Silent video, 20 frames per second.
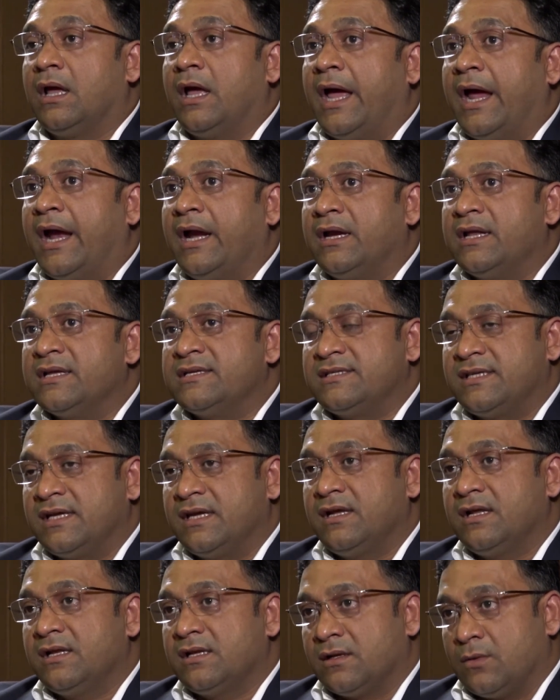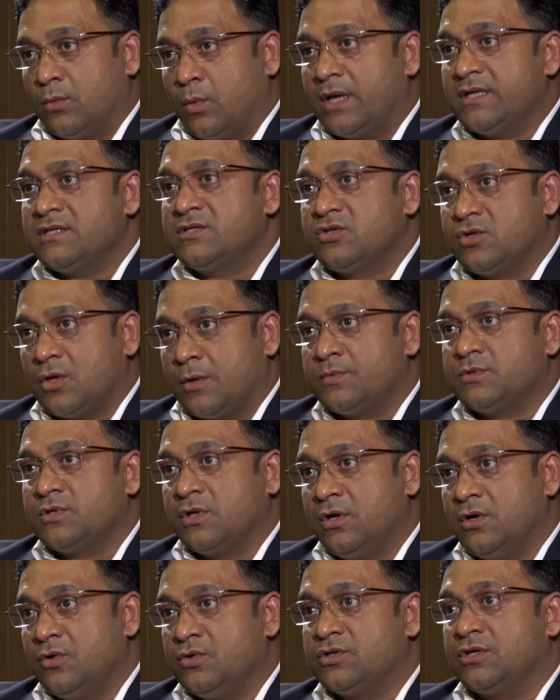and a single one-stop
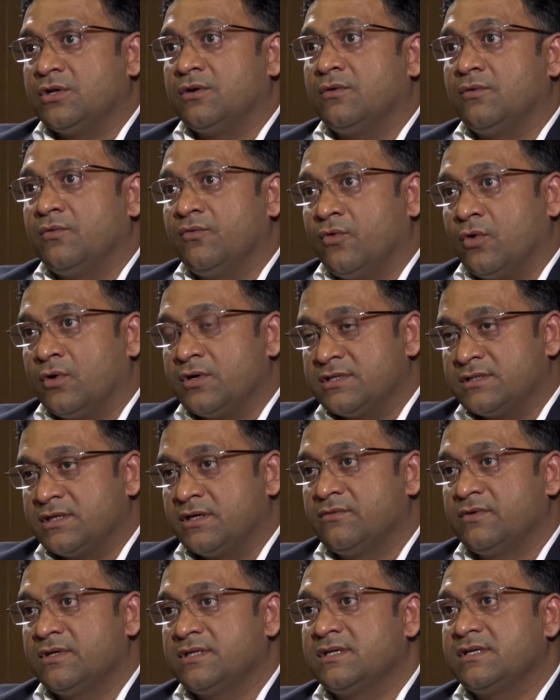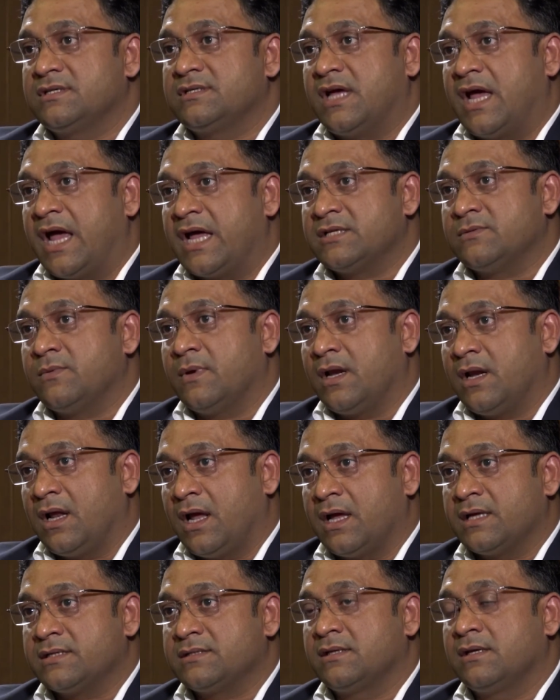solution for services as well
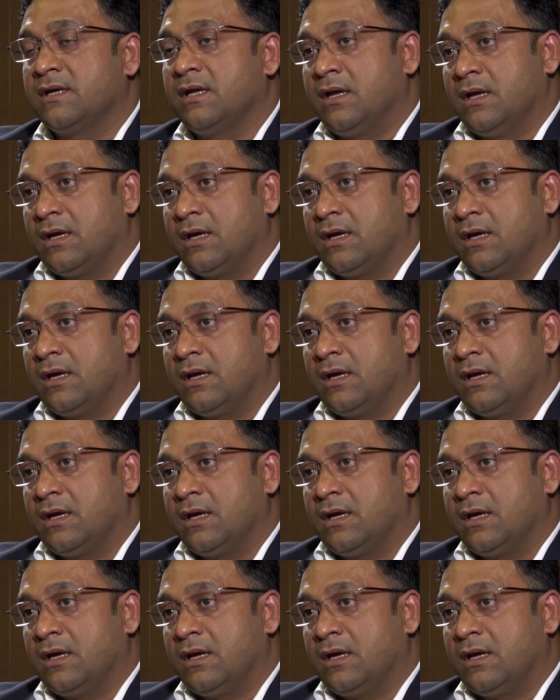as